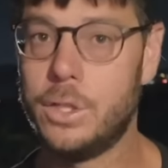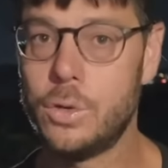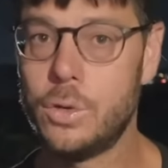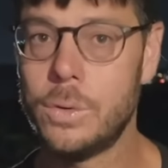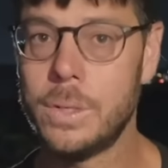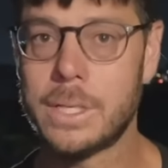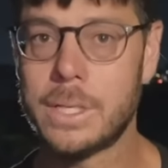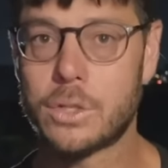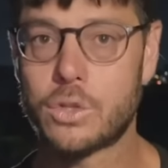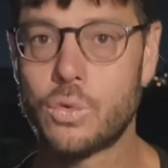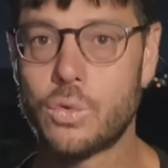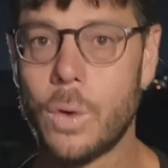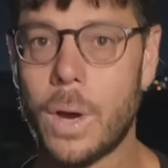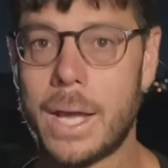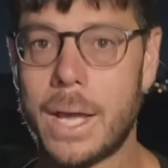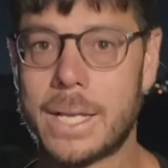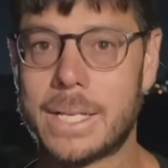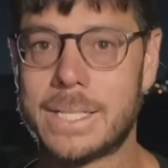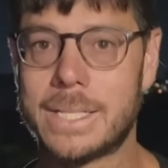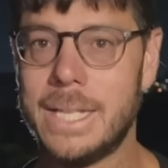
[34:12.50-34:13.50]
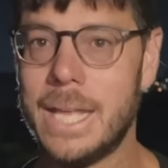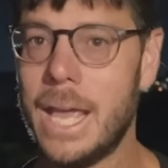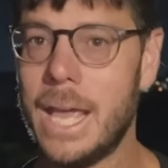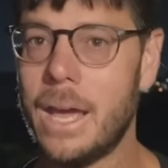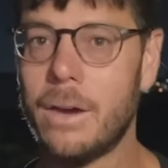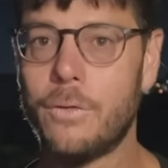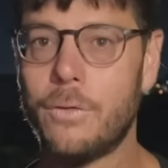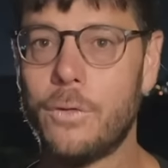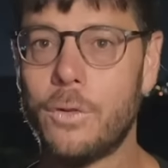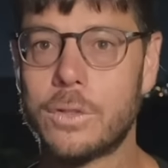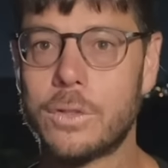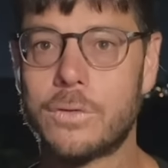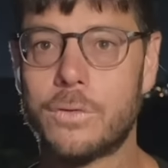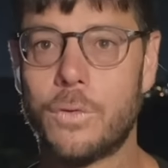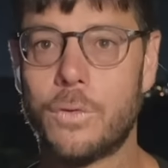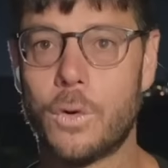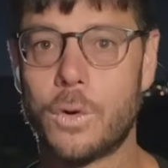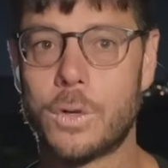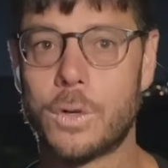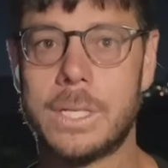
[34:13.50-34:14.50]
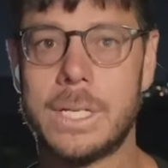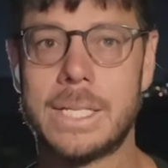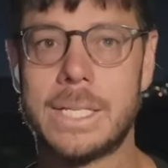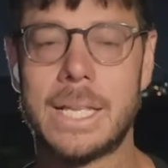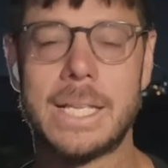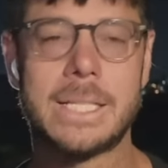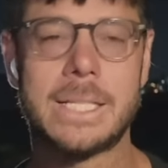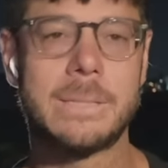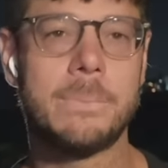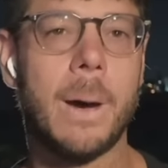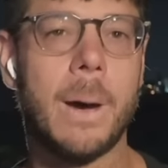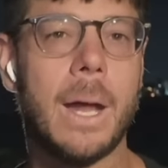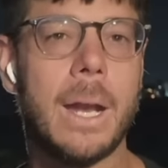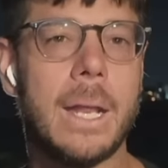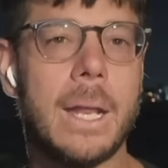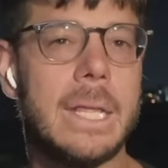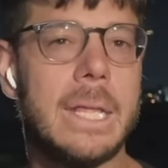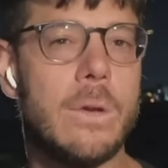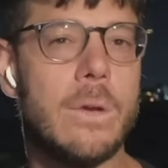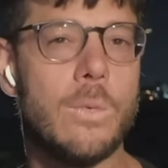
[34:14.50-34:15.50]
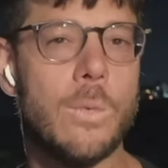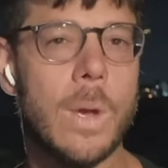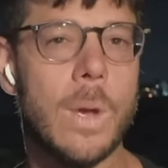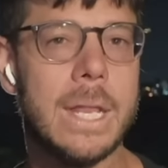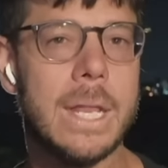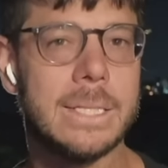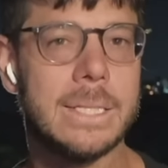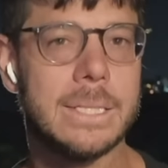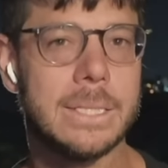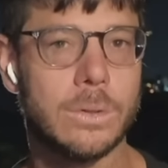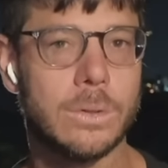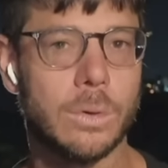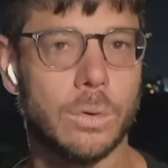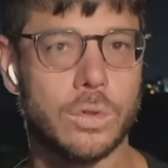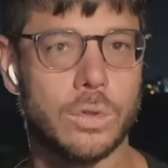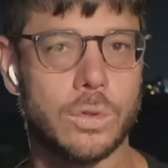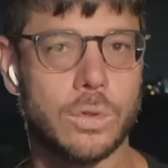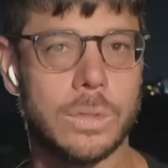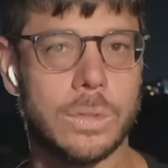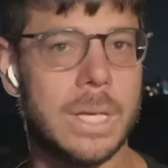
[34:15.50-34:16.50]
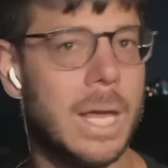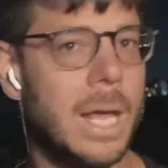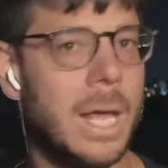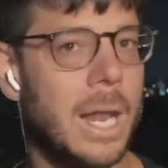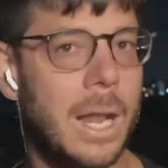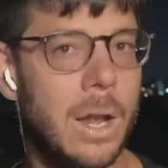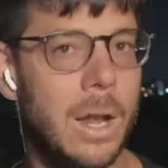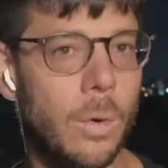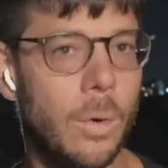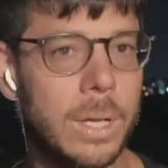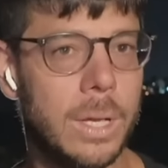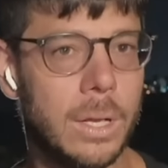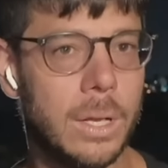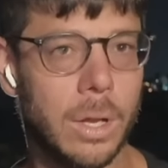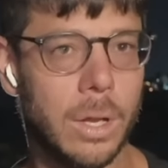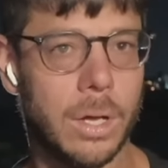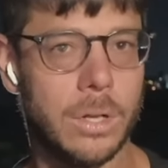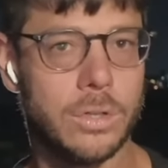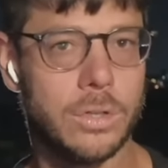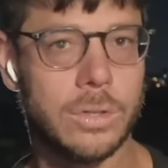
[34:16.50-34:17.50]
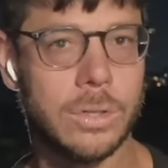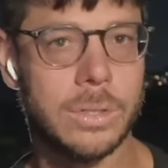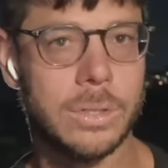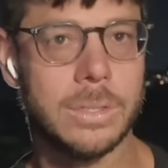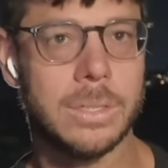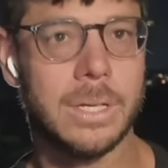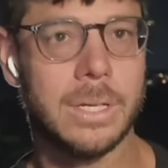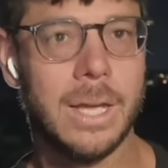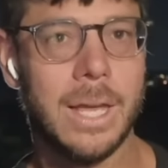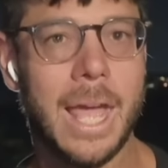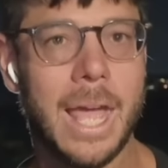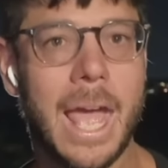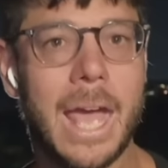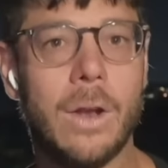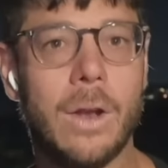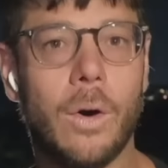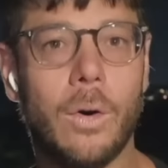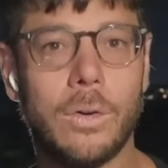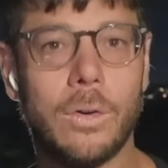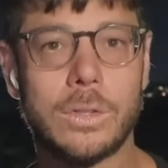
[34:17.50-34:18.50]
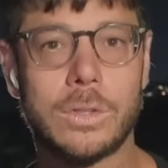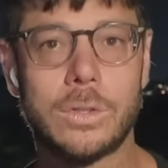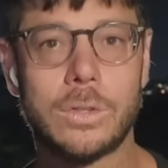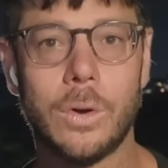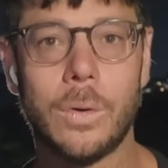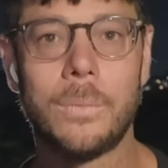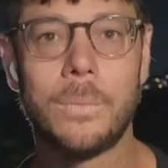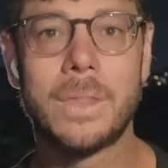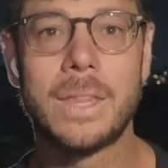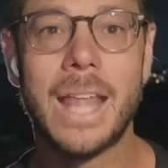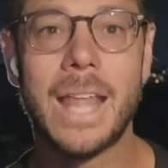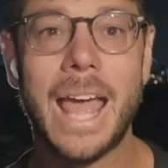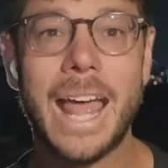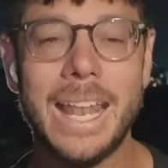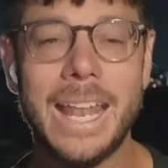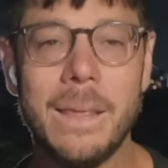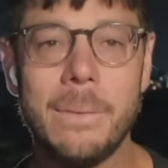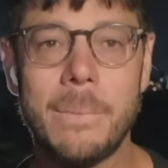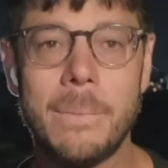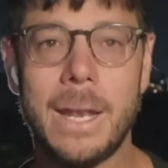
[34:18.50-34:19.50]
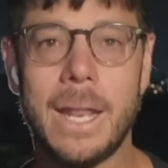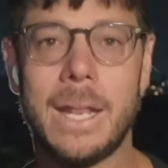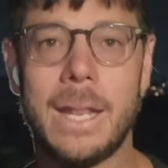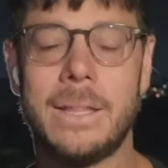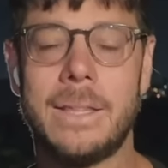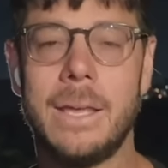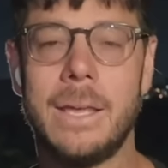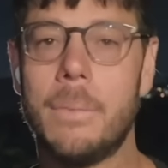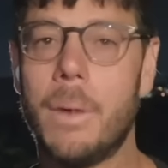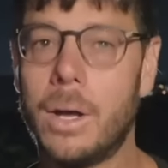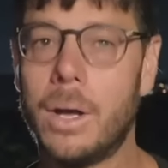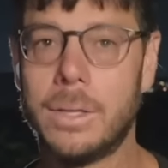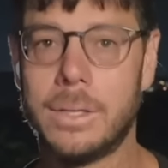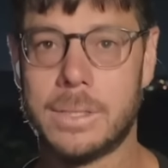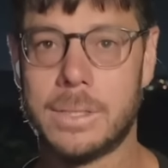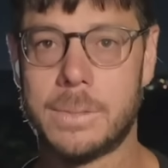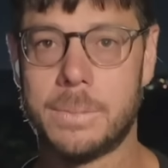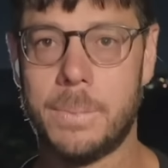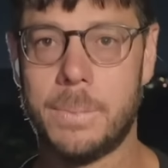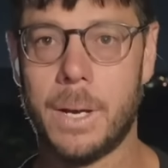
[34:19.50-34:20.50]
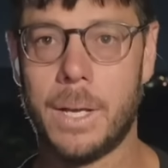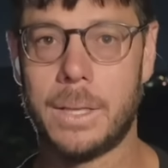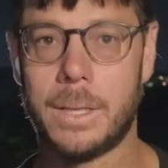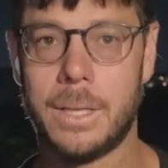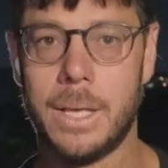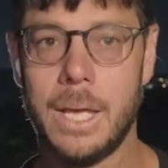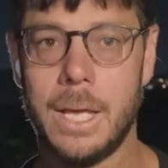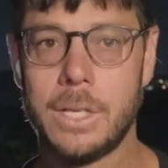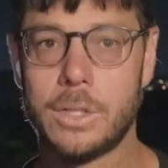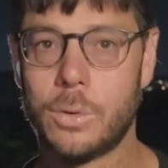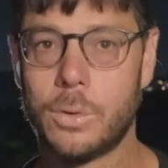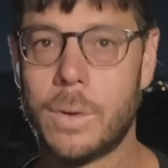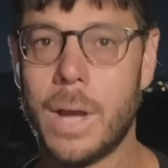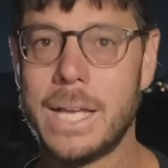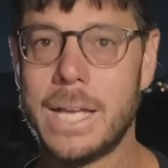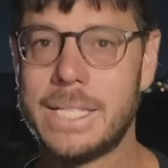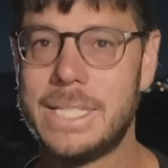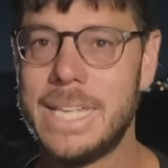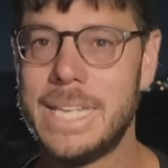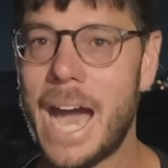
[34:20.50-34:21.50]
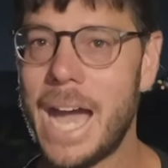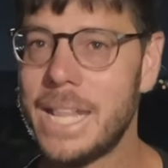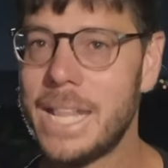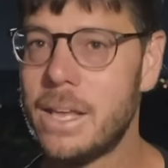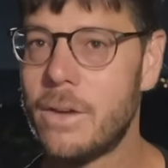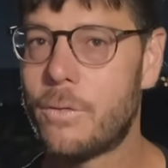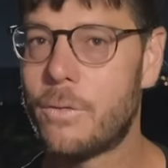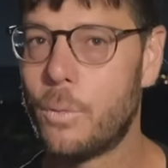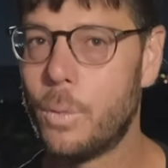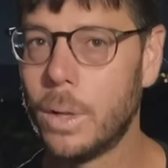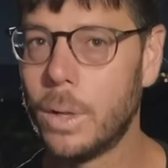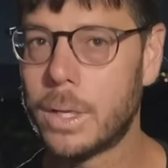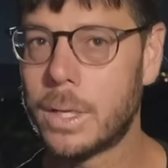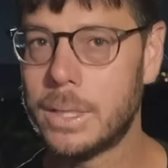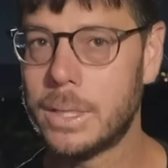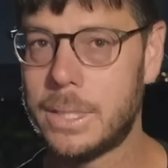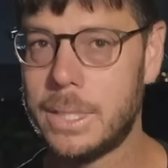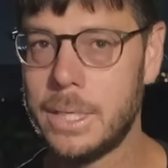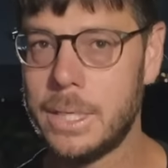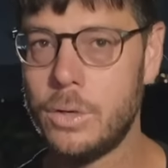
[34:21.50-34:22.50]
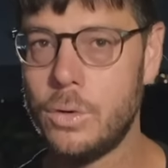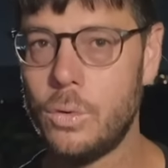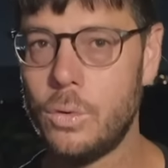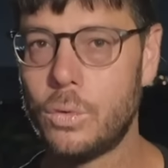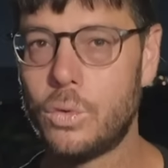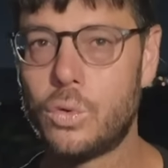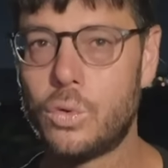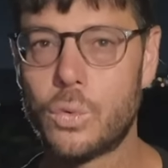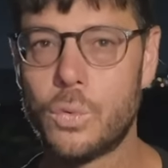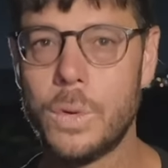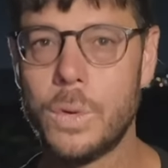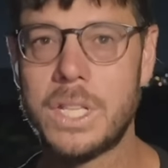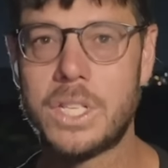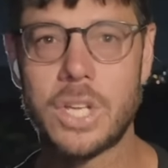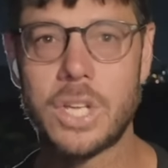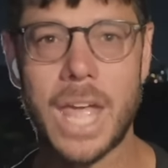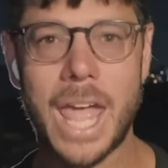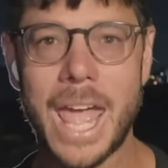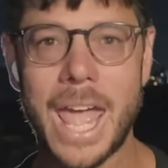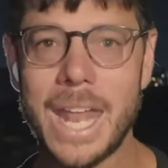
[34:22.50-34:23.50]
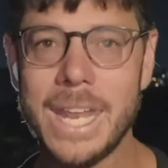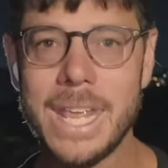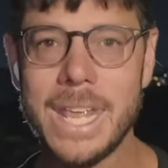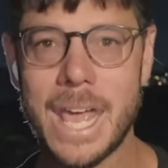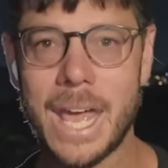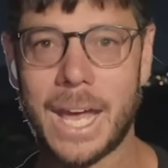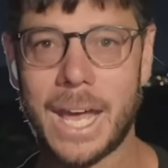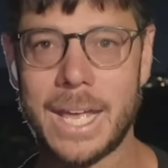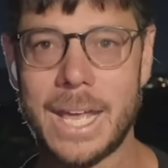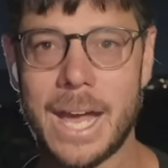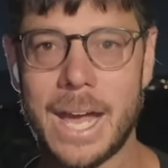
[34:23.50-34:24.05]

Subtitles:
And during the strikes, the Air Force forces spotted Iranian soldiers loading launchers and also eliminated them on the spot. So, guys, the IDF will continue to reach any